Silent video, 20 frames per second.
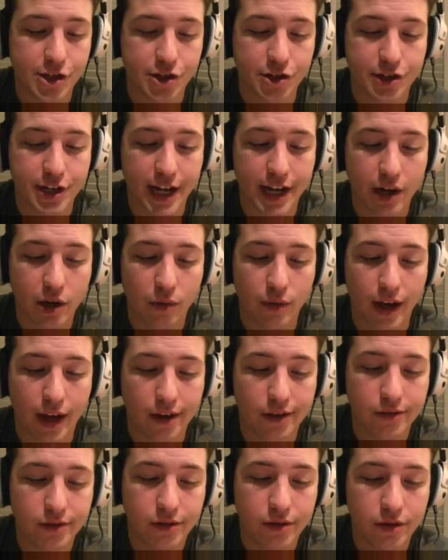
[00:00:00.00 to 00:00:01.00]
your deck
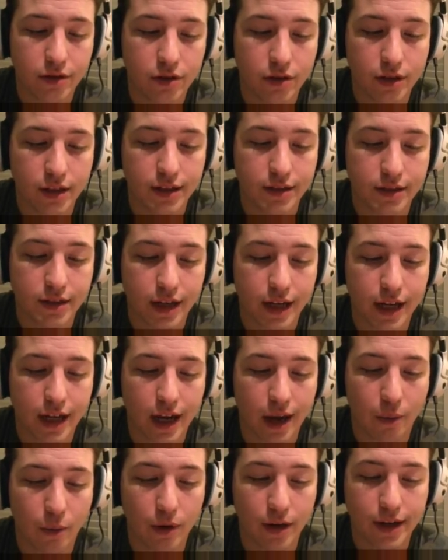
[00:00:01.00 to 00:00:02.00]
around, let's say
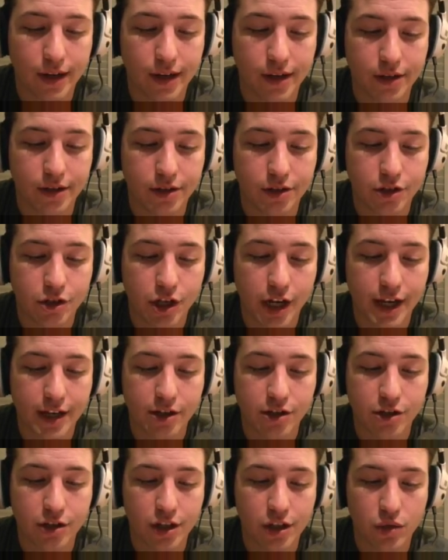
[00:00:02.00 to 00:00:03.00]
I wanted to
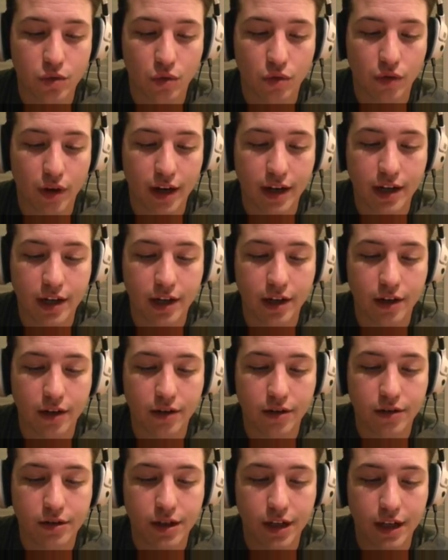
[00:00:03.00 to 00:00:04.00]
change this one right
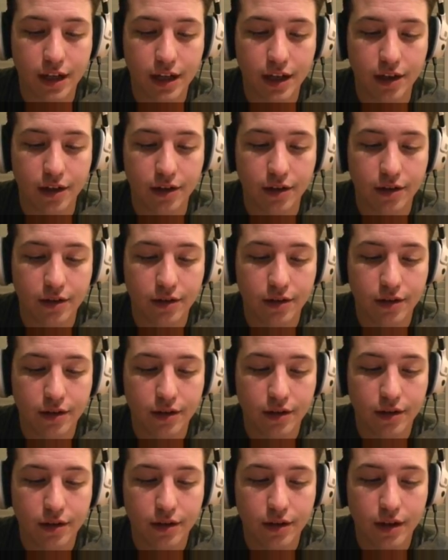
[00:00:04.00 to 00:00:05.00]
here to here,
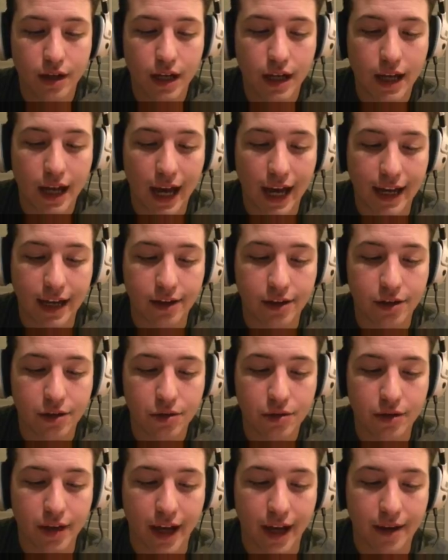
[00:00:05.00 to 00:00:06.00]
I can
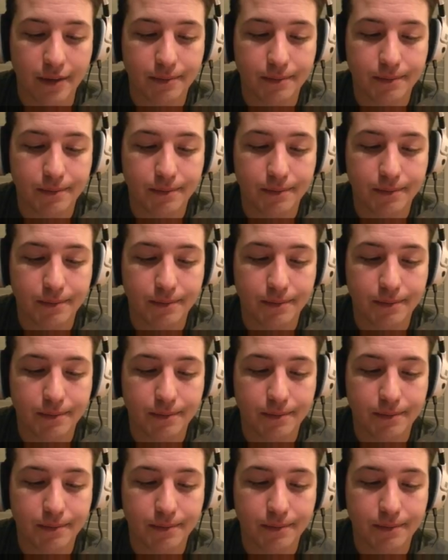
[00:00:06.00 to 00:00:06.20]
do that.